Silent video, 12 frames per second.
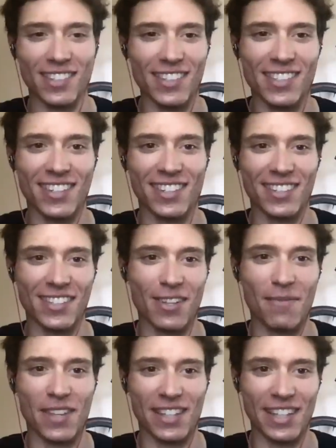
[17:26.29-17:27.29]
Listen to
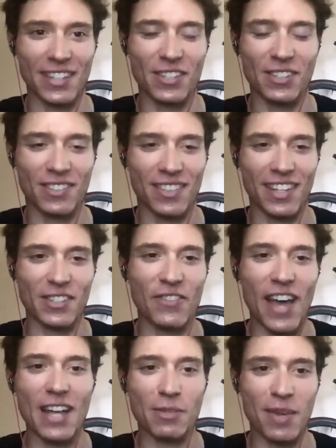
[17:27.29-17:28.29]
something that's
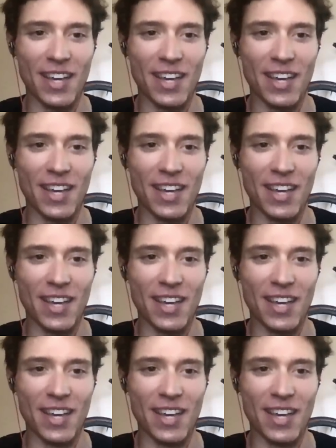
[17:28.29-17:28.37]
fast